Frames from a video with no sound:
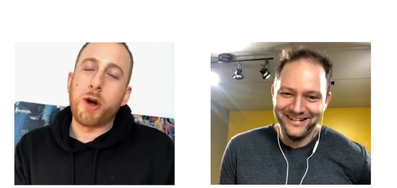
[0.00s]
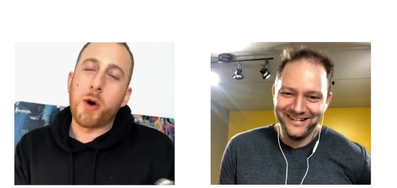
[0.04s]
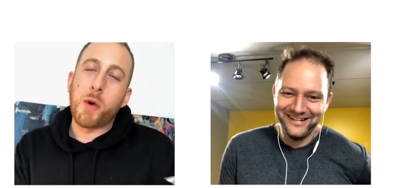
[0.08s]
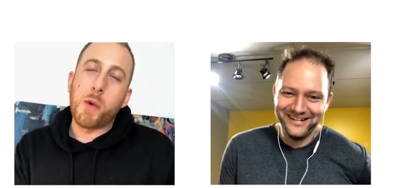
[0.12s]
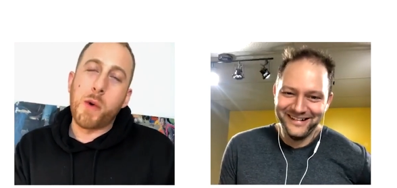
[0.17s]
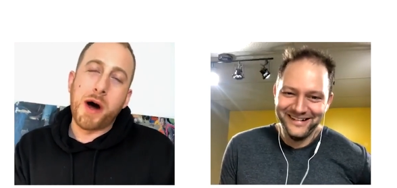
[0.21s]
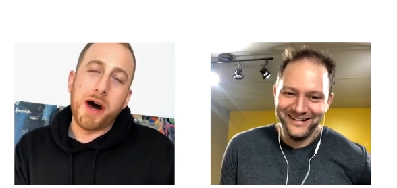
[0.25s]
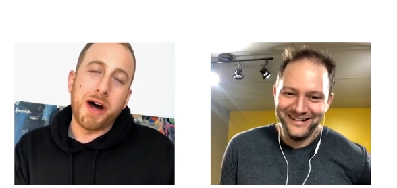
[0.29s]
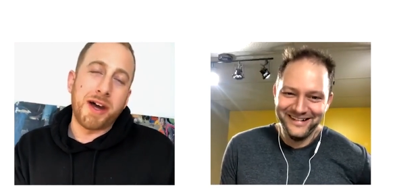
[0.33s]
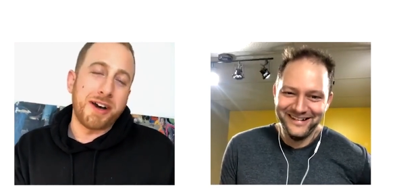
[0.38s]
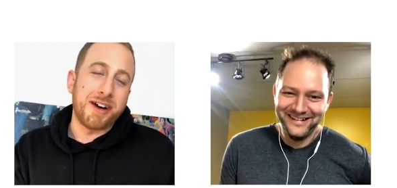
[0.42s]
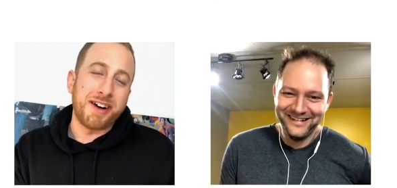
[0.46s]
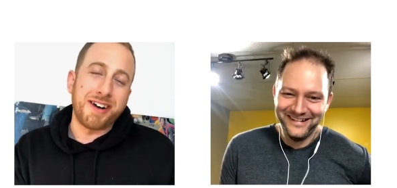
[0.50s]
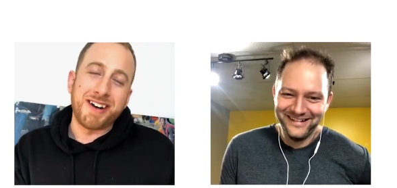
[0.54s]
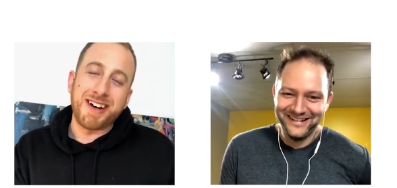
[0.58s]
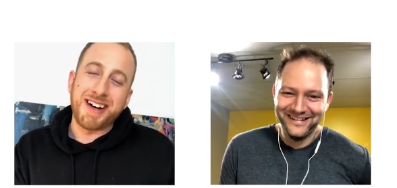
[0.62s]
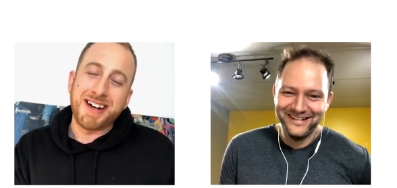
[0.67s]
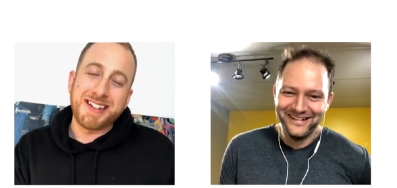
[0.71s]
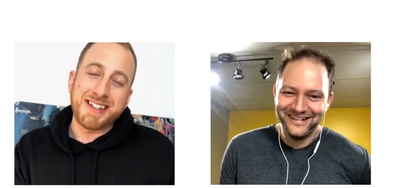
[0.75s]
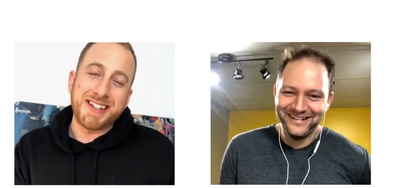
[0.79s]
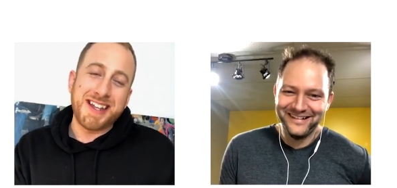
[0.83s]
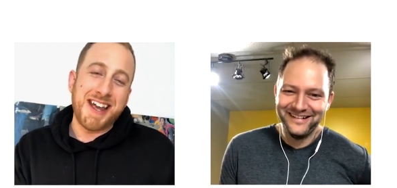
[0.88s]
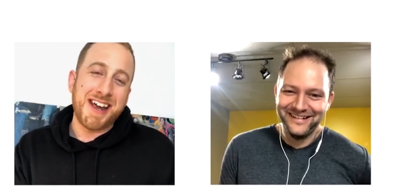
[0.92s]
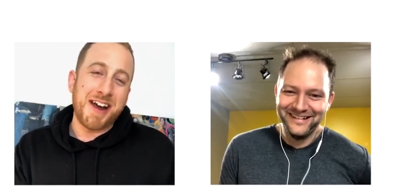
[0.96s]
Speaker 1: water. It's
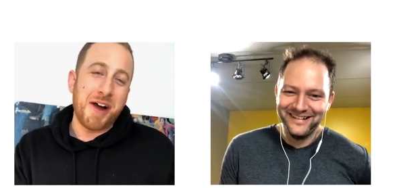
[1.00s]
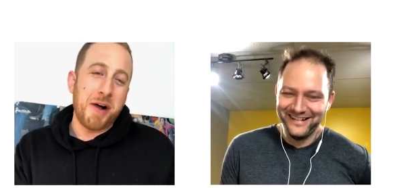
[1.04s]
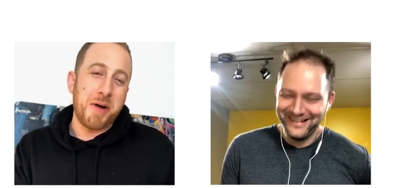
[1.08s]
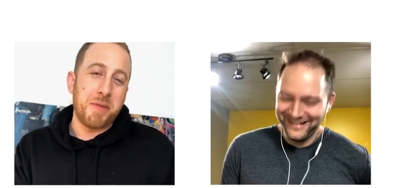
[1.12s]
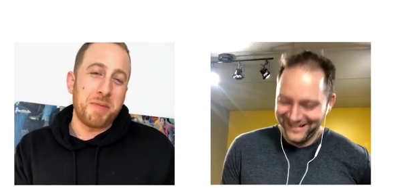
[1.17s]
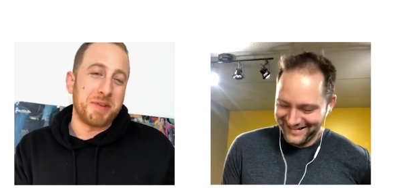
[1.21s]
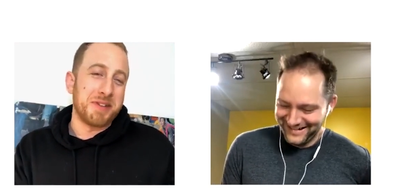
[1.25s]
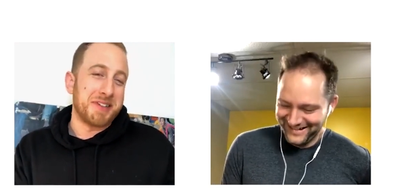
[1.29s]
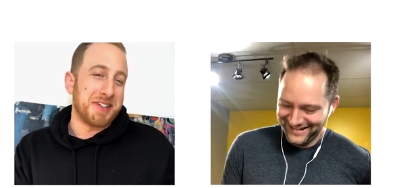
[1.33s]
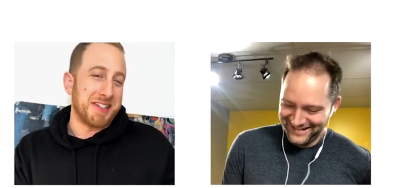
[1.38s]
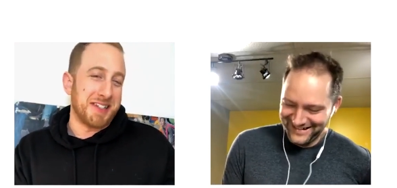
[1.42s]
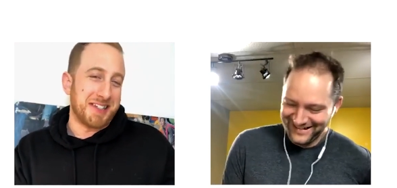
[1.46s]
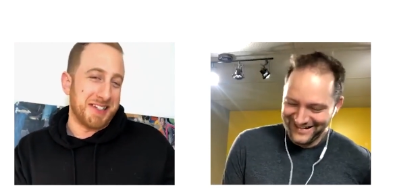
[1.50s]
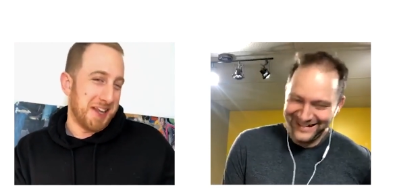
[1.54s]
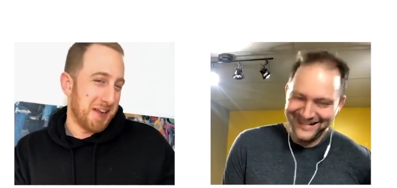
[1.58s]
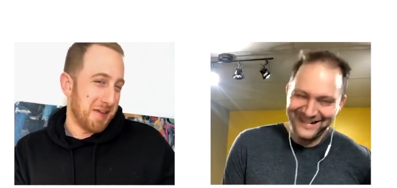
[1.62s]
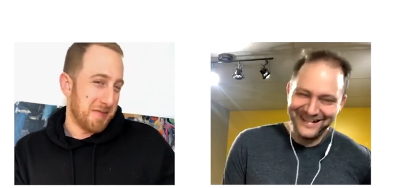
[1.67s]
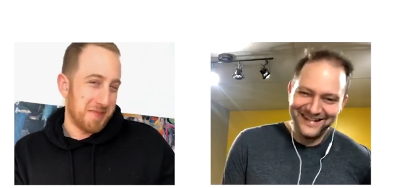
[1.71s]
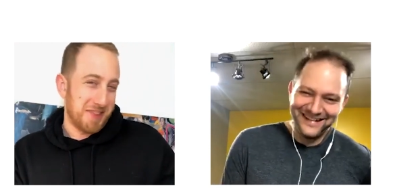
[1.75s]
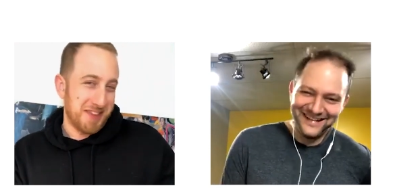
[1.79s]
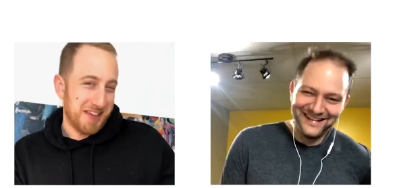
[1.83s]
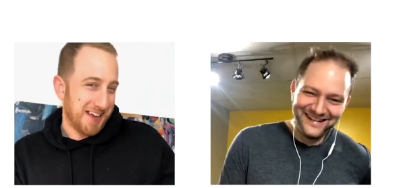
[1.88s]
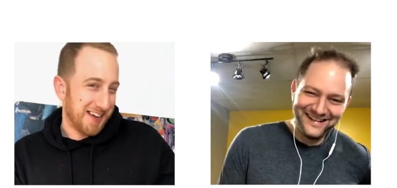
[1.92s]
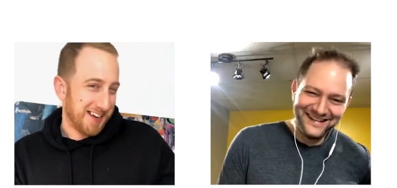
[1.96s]
like almost the same
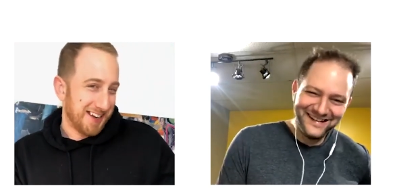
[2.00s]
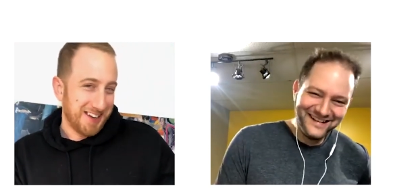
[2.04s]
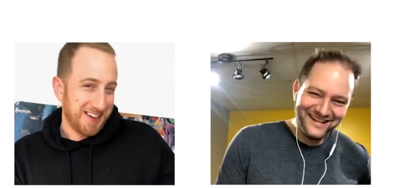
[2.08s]
thing.